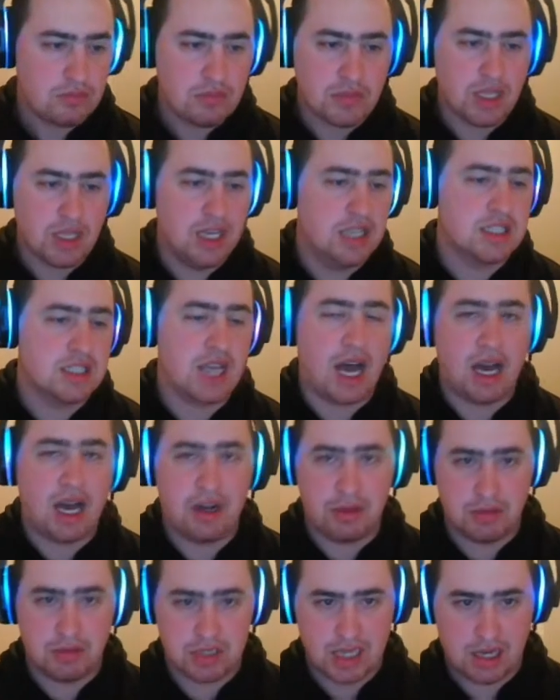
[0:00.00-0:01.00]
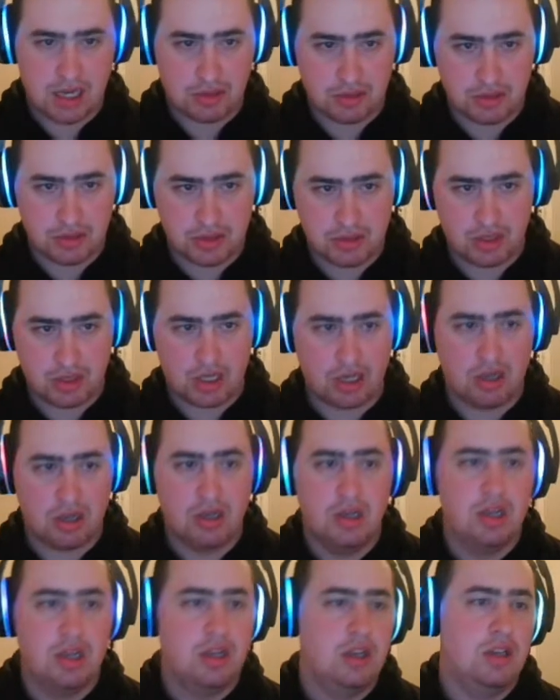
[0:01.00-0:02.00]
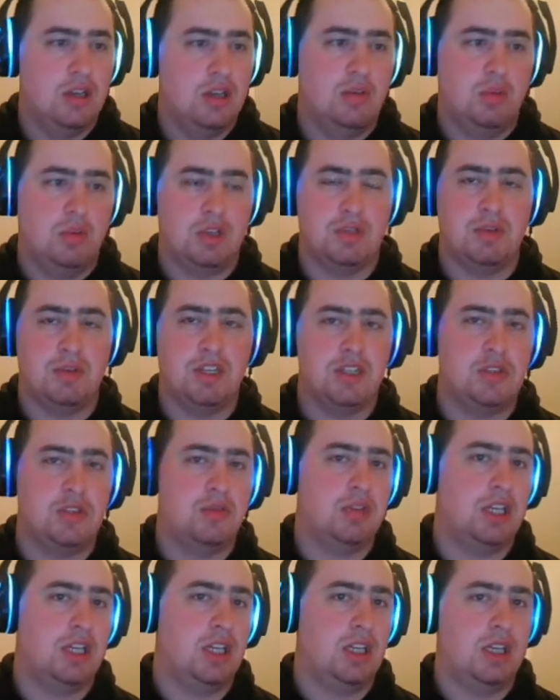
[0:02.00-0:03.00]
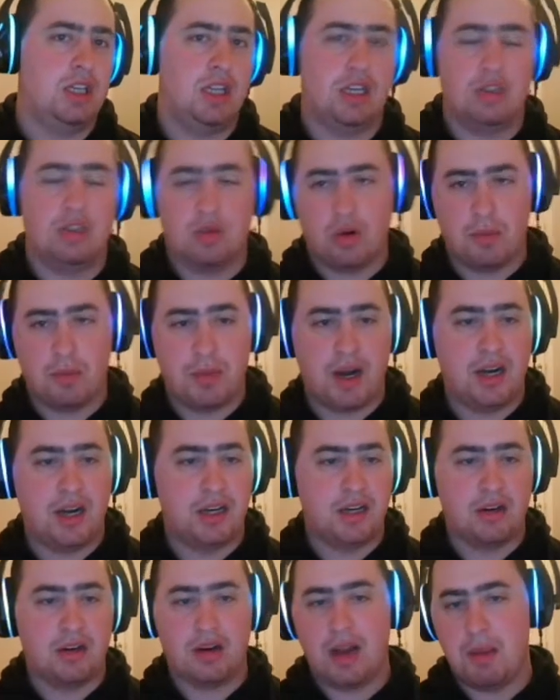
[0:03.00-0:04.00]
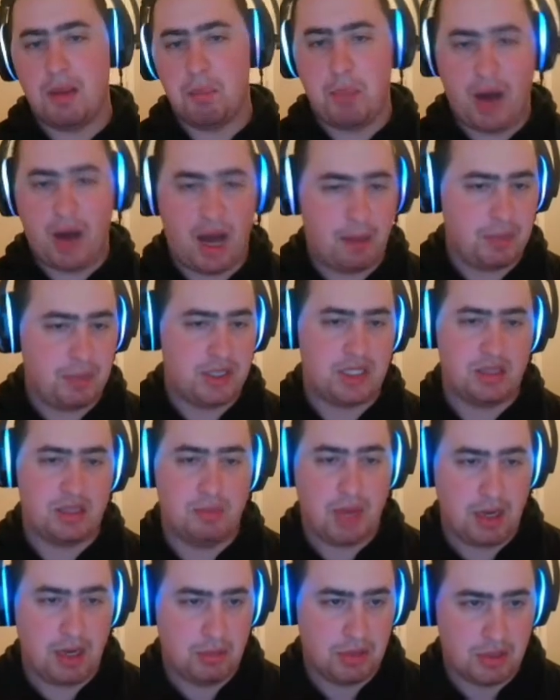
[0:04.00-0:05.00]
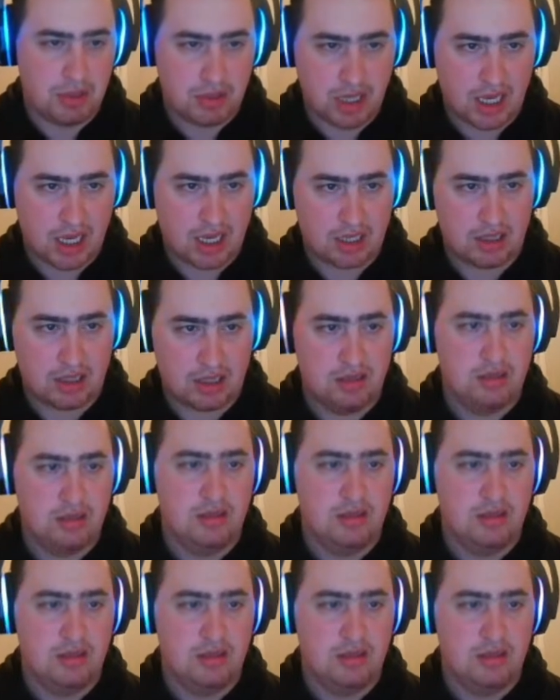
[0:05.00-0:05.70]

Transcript: His auto is now going to trigger, which means you can ignore barrier and pop it to the bottom of their deck.